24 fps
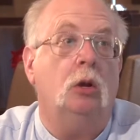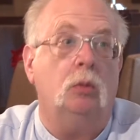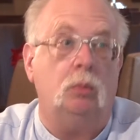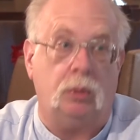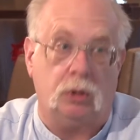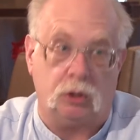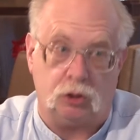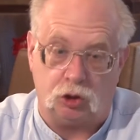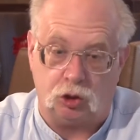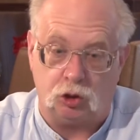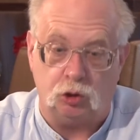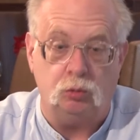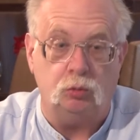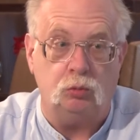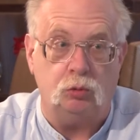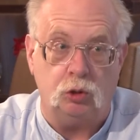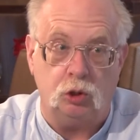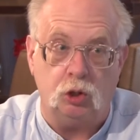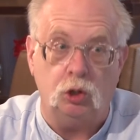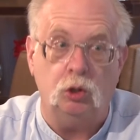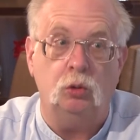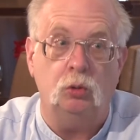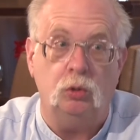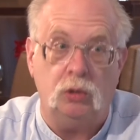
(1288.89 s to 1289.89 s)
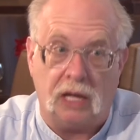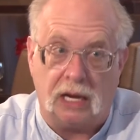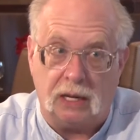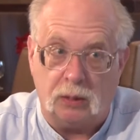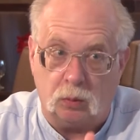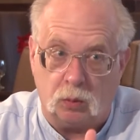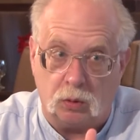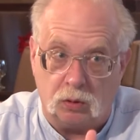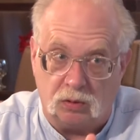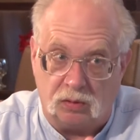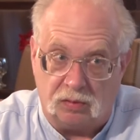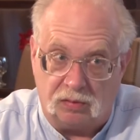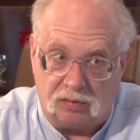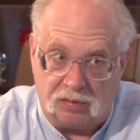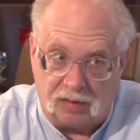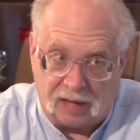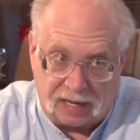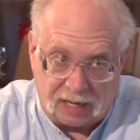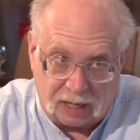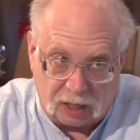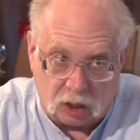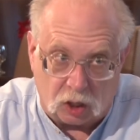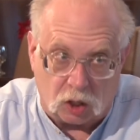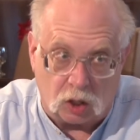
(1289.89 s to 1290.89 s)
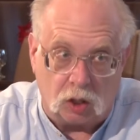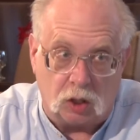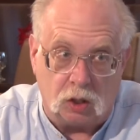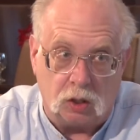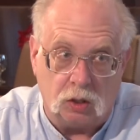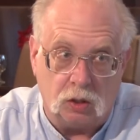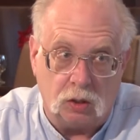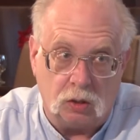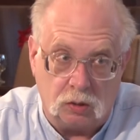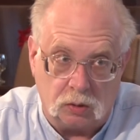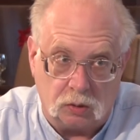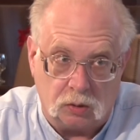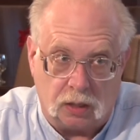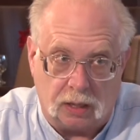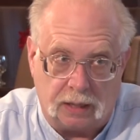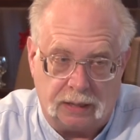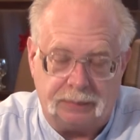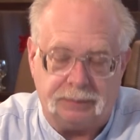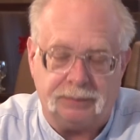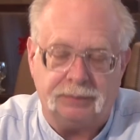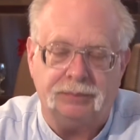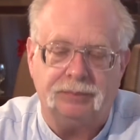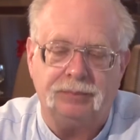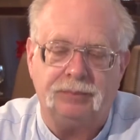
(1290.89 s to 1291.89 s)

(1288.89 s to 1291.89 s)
but you knew they were there, right?